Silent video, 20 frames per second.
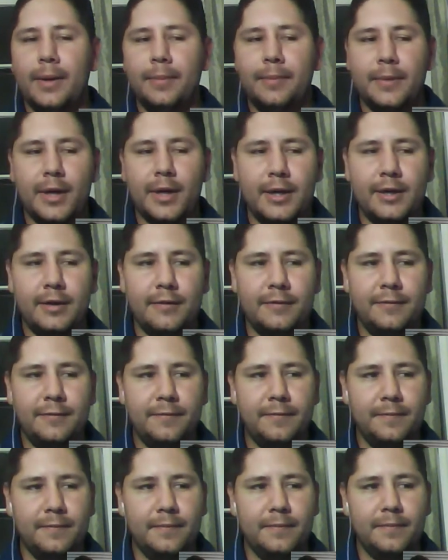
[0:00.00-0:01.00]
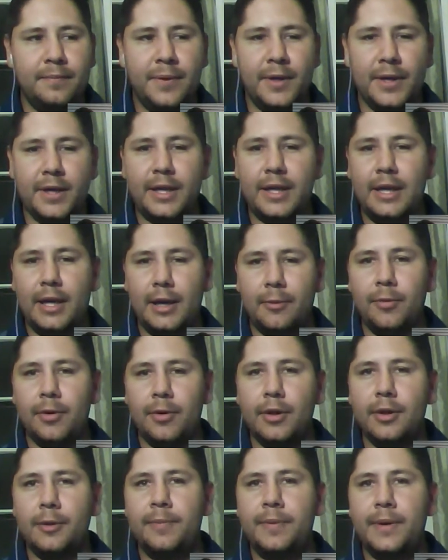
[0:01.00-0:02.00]
kind of picky. I'm
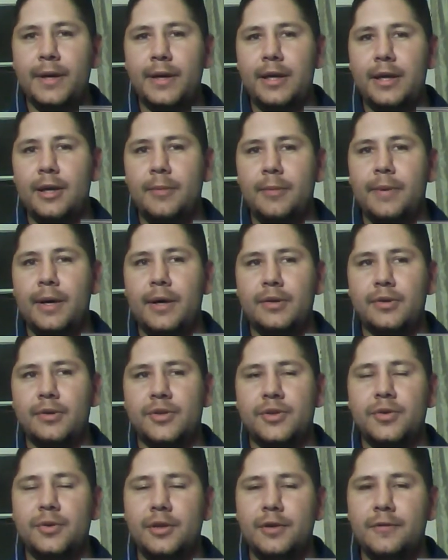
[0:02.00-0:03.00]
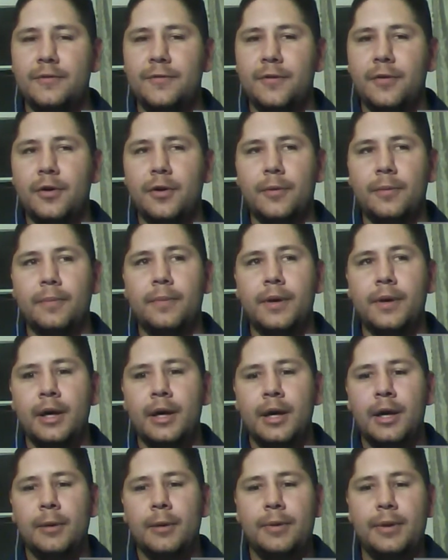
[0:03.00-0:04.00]
really picky about shooting form,
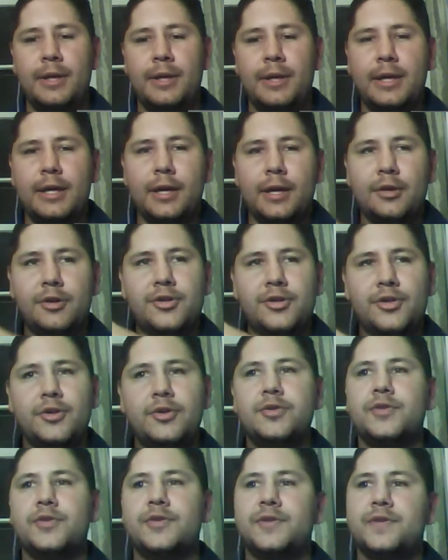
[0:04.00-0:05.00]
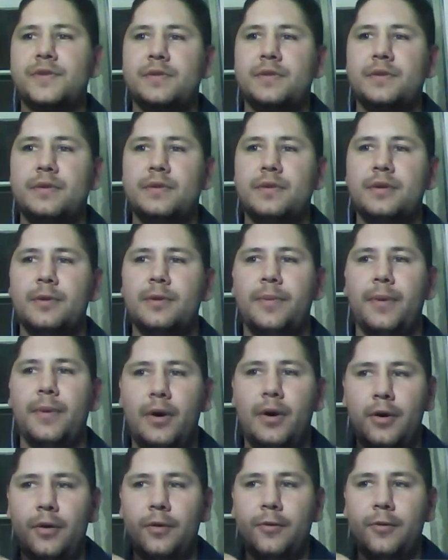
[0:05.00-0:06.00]
but he kind of shoots the
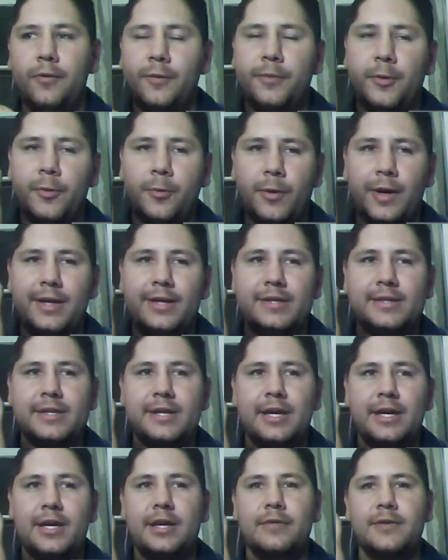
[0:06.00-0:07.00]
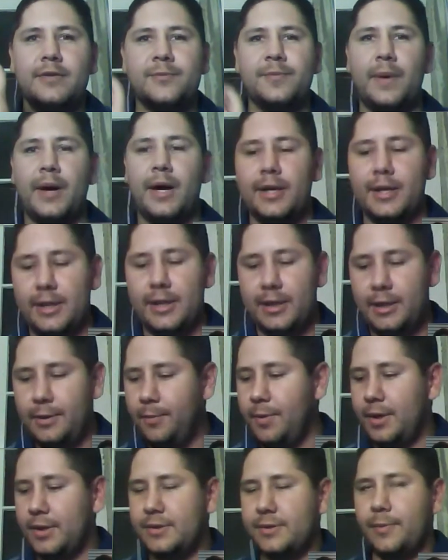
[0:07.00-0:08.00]
ball from the right side of his body. He
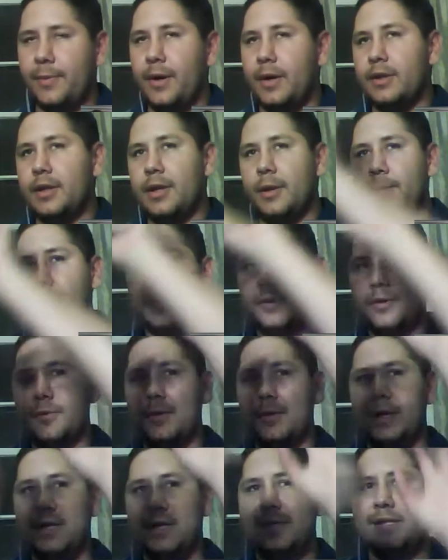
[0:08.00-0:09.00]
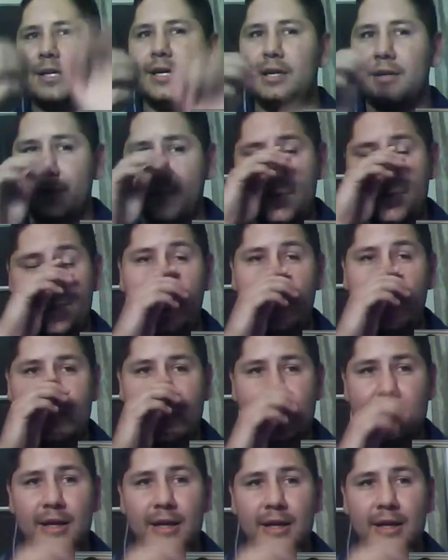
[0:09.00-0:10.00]
brings the ball up on the right side of his
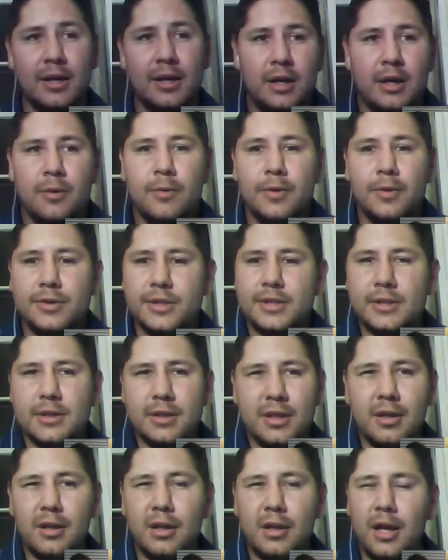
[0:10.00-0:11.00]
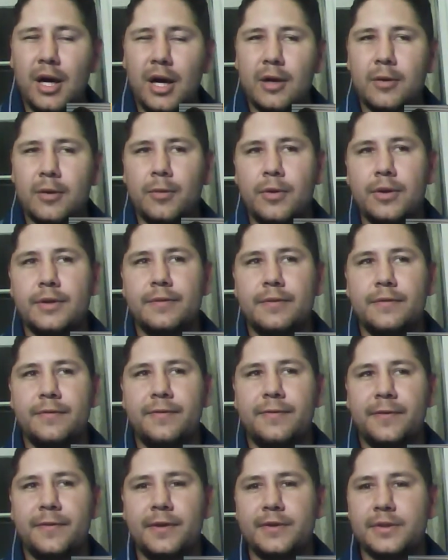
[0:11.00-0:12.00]
body, which is a little awkward. It
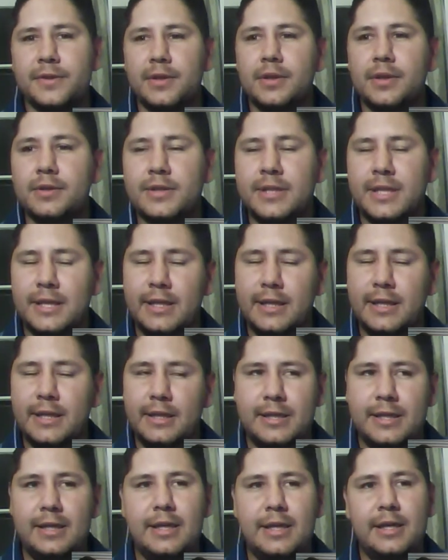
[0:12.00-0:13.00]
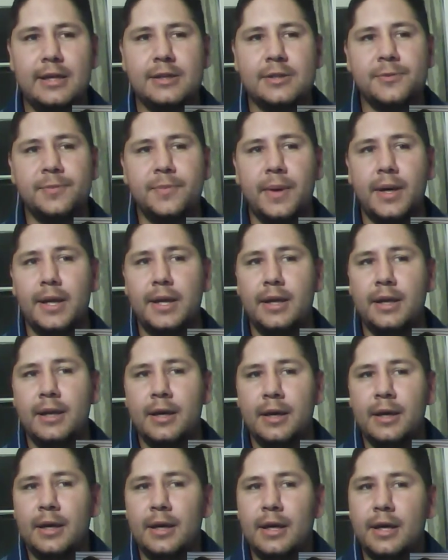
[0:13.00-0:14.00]
feels a little tedious, but
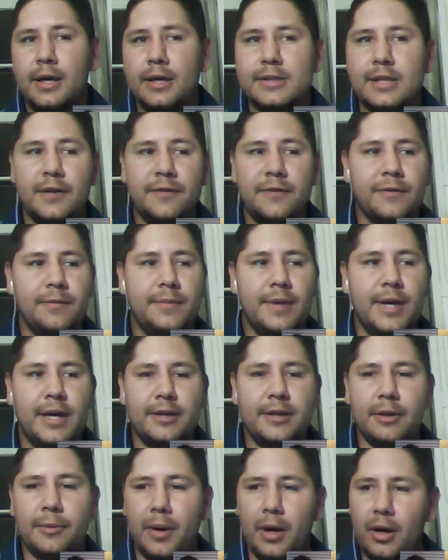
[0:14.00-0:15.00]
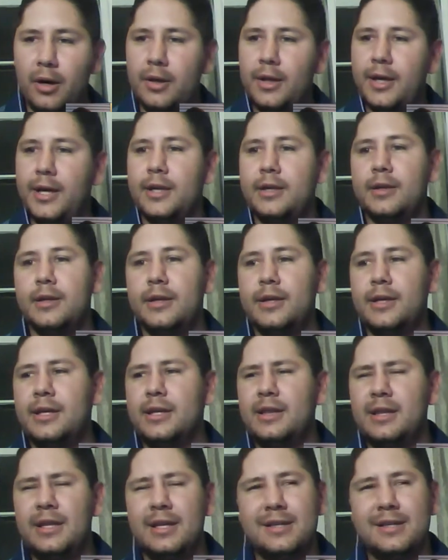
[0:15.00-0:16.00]
aside from that, the ball
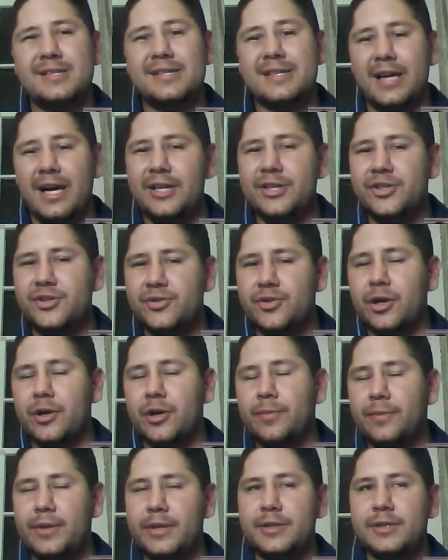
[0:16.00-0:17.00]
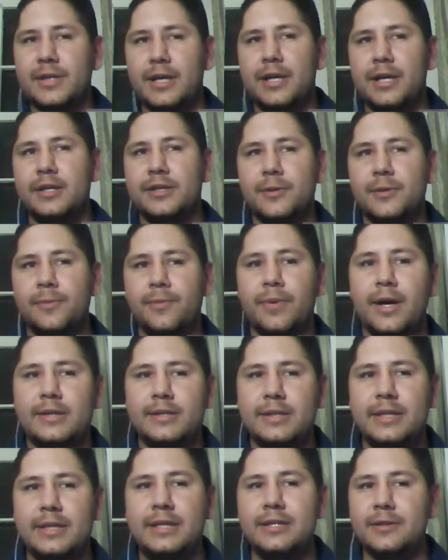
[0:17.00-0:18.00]
handling, his size struck me as kind of
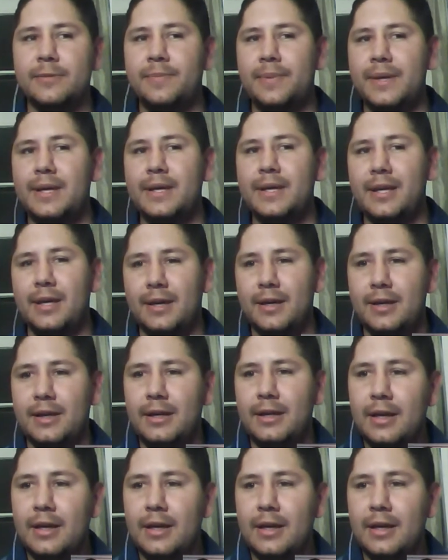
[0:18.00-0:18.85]
surprising. He's a big kid,